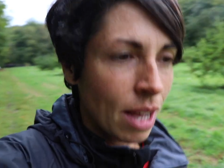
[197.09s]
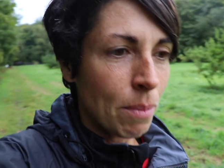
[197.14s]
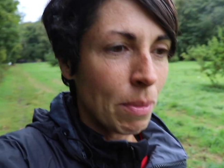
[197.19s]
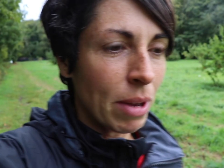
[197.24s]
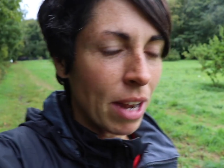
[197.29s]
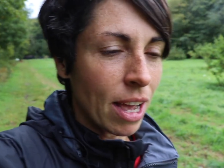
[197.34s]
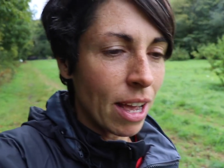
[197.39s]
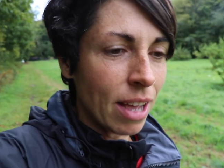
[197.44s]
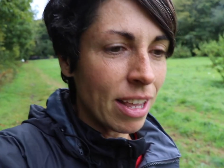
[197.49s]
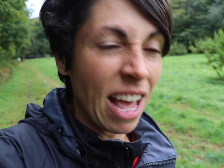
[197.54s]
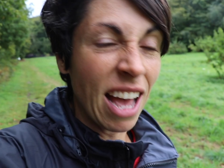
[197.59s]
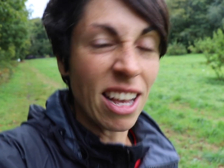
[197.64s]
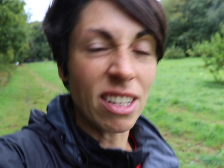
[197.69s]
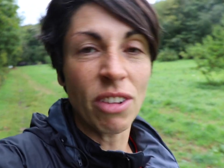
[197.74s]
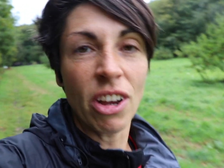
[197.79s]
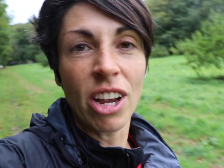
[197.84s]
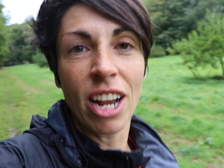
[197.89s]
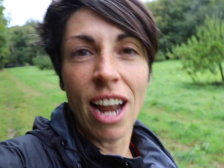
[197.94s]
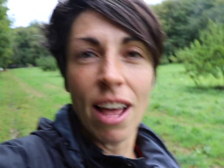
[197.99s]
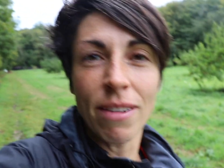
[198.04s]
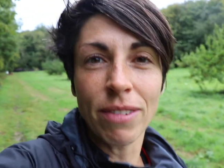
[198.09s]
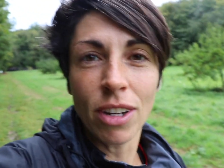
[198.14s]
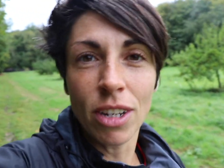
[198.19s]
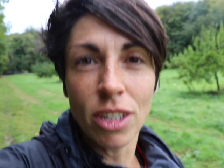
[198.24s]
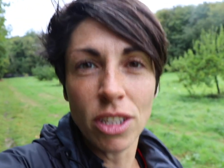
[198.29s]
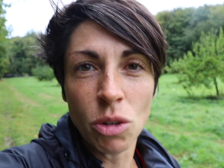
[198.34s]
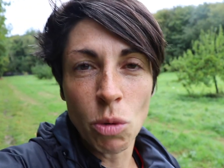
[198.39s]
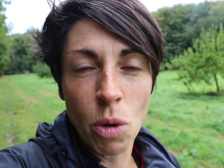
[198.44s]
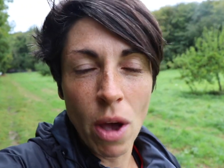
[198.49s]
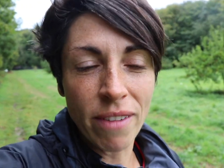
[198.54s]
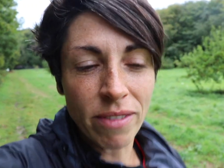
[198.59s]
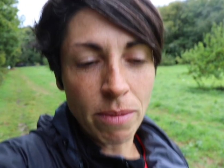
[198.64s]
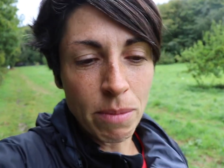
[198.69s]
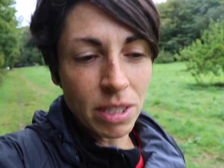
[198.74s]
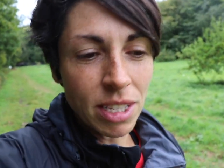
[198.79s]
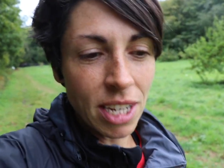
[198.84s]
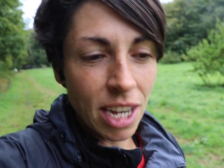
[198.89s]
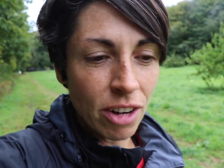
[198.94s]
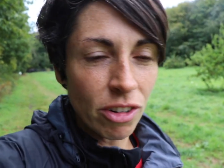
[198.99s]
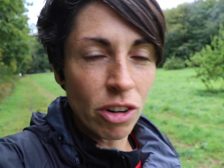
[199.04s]
But yeah, it's very clever. So whatever
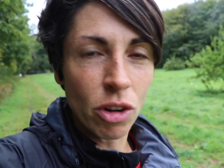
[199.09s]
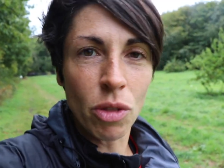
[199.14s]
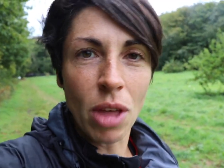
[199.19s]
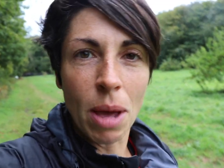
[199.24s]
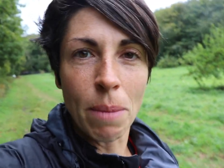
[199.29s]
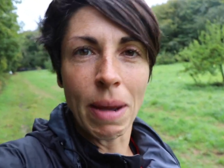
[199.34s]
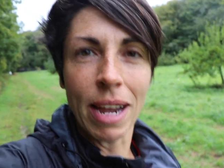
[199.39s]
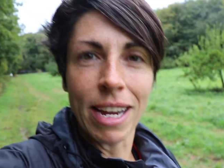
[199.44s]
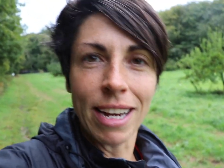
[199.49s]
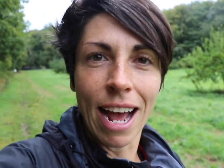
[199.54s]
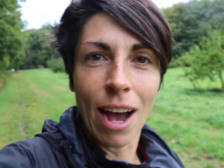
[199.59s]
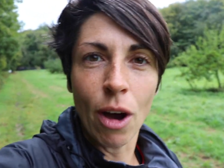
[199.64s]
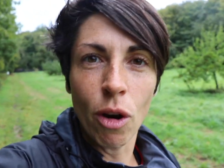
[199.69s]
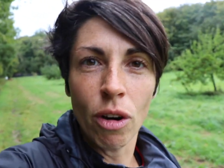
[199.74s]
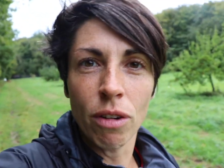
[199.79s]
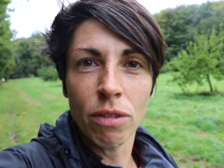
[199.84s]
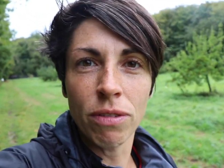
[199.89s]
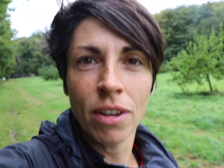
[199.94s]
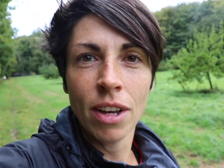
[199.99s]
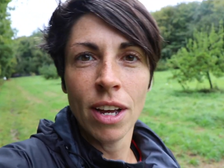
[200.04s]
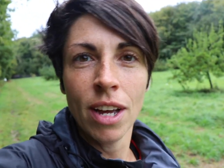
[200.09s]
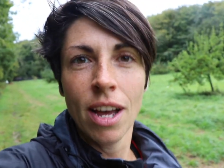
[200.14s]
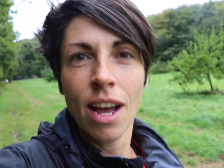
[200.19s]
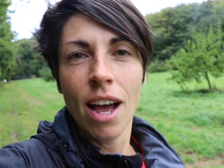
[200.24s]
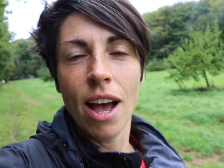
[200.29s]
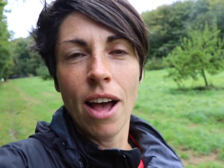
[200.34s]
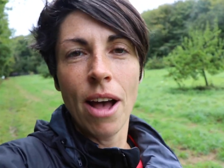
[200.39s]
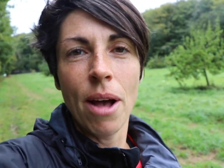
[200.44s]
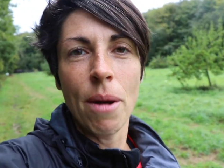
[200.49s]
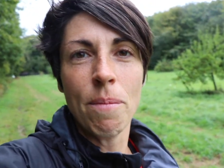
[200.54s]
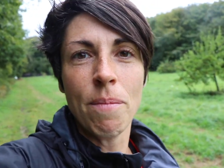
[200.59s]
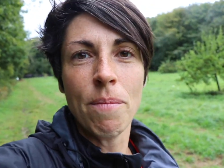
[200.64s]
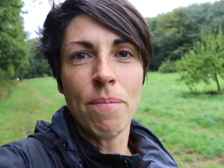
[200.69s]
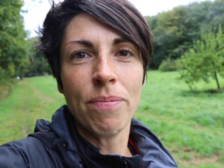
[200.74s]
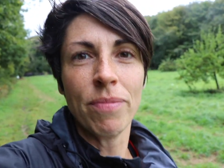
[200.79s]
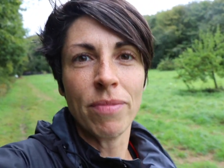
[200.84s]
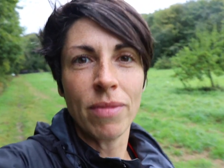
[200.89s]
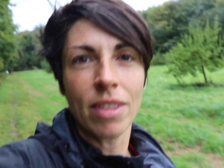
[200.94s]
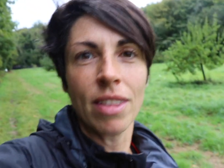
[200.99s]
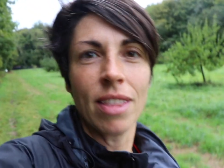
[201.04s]
material they're made out of,
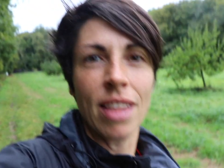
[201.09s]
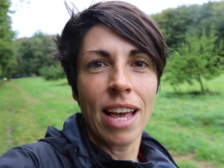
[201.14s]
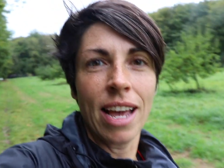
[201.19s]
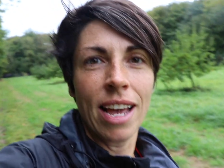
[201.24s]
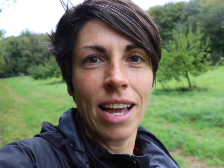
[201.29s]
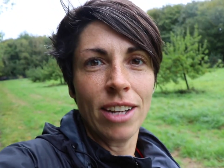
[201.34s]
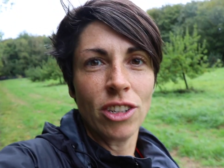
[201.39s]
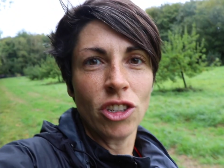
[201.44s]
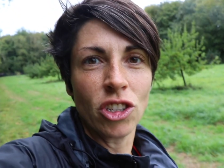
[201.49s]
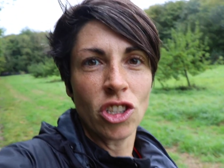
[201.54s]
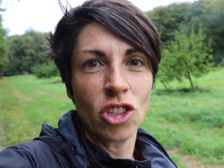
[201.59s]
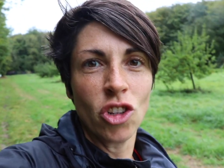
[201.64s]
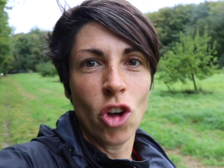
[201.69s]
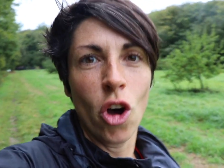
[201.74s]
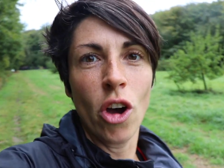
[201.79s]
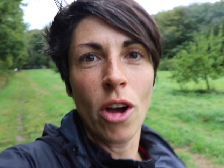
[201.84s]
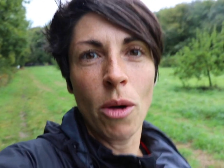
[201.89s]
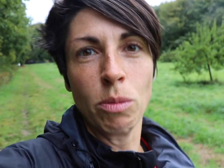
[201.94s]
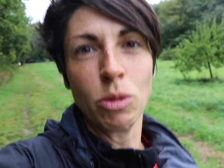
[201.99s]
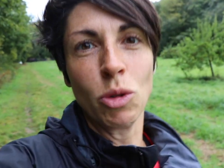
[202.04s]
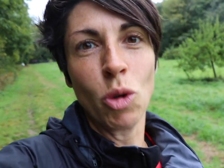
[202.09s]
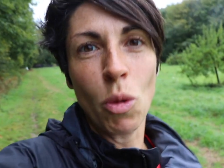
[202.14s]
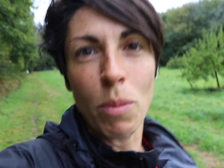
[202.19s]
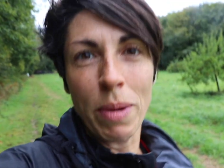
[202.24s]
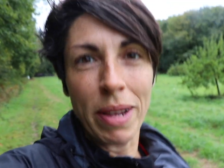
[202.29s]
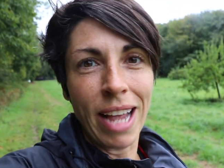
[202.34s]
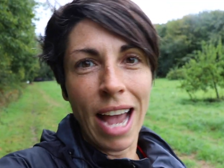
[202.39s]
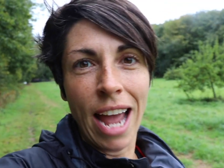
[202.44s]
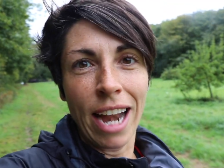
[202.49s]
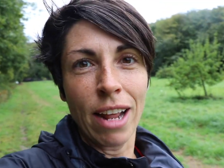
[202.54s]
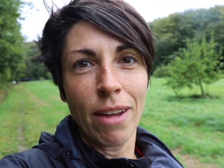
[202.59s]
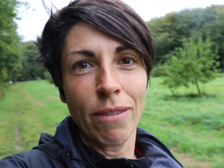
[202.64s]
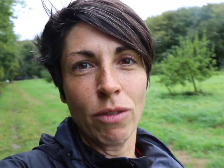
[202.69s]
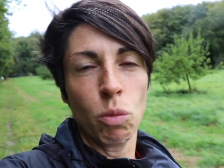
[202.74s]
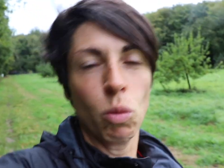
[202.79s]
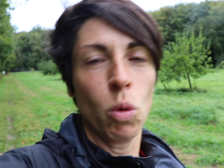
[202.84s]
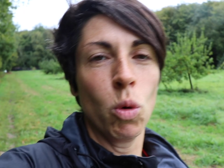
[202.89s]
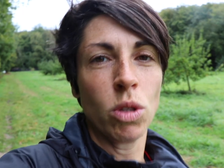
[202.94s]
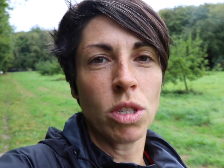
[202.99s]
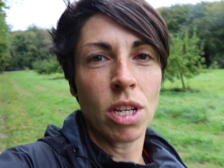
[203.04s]
they're just not absorbing any of
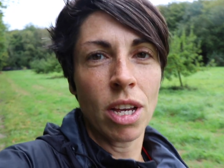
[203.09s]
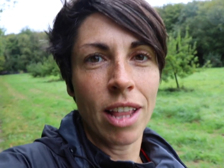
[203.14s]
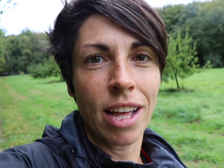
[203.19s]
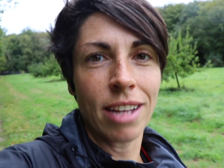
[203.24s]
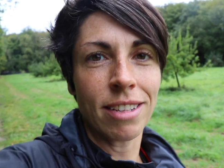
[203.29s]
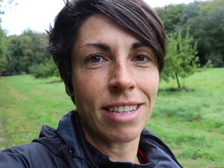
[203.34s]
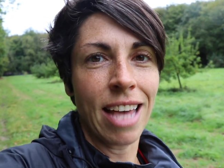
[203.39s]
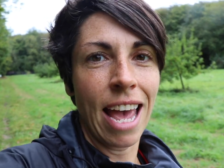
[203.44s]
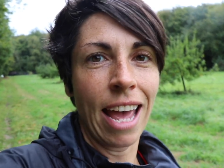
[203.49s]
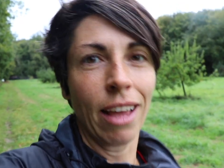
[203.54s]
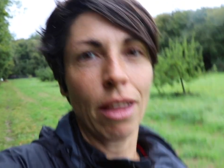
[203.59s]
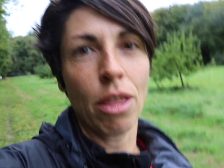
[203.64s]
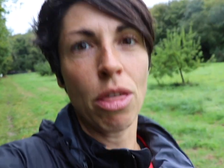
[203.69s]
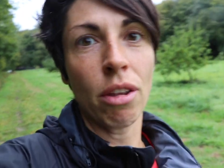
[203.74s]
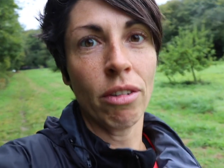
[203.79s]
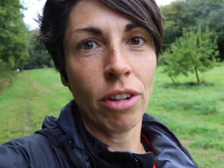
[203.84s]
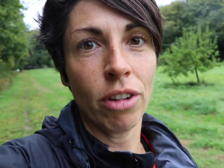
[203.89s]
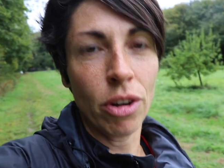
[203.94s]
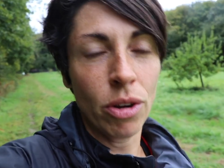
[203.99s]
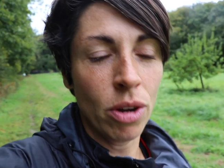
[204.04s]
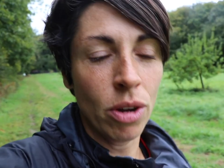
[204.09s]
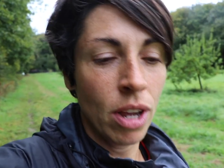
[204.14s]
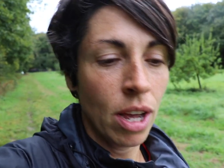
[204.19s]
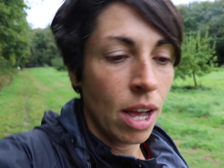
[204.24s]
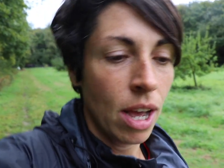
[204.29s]
the water that's getting through.